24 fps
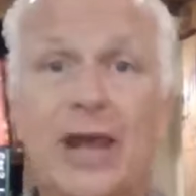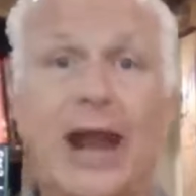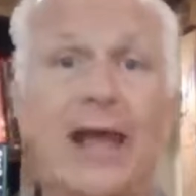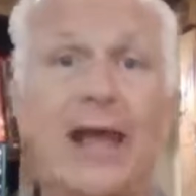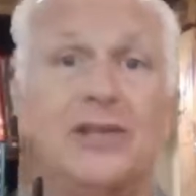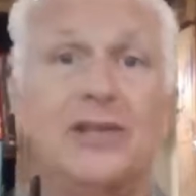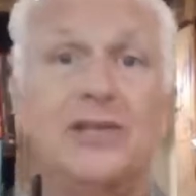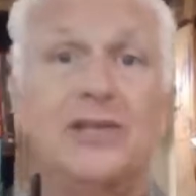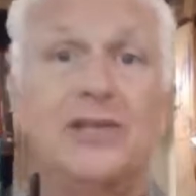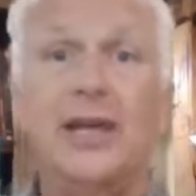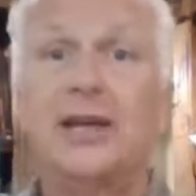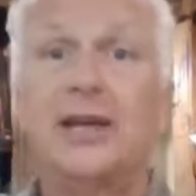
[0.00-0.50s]
and
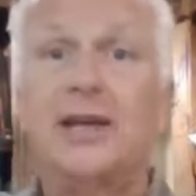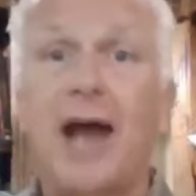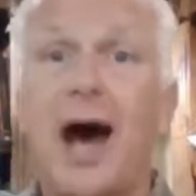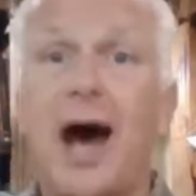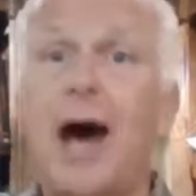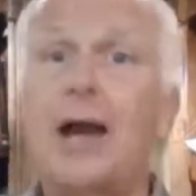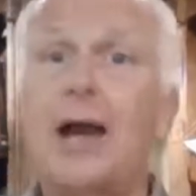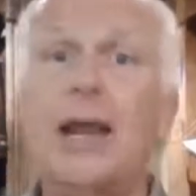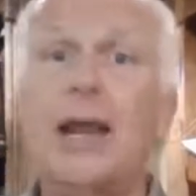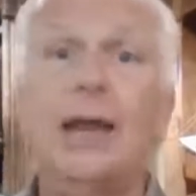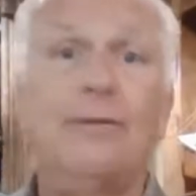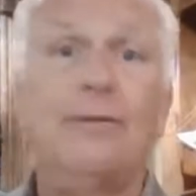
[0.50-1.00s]
I said,
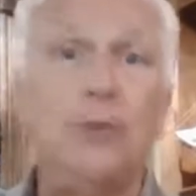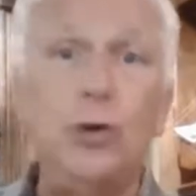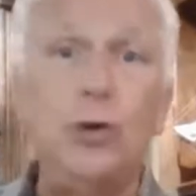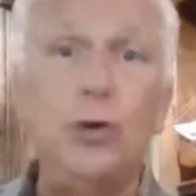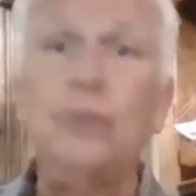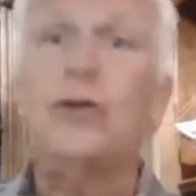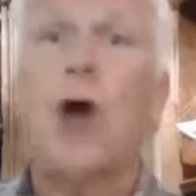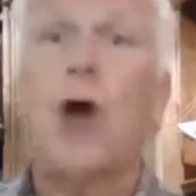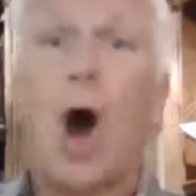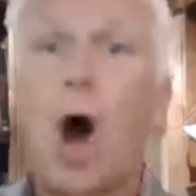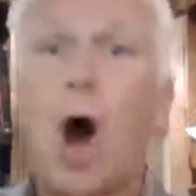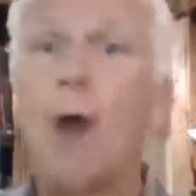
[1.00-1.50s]
God, if
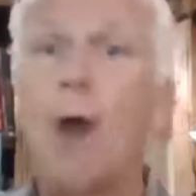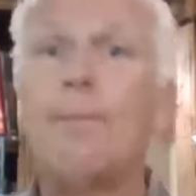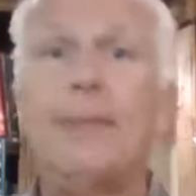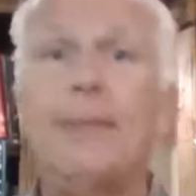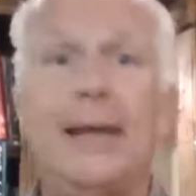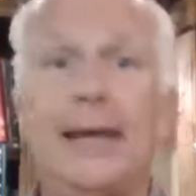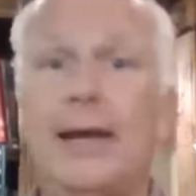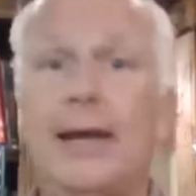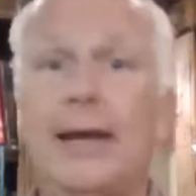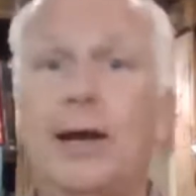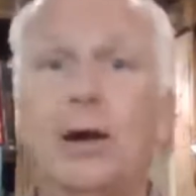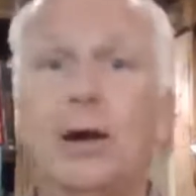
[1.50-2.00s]
you've called
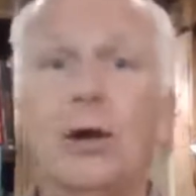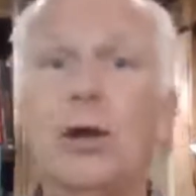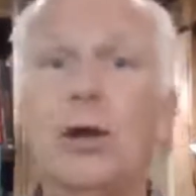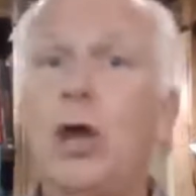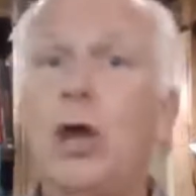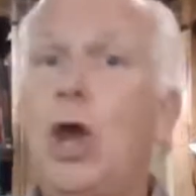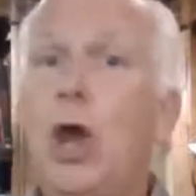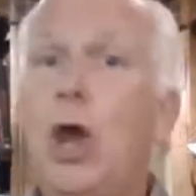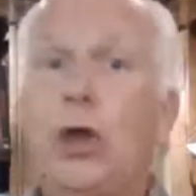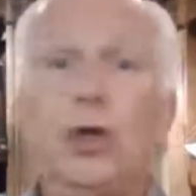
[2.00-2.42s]
me here,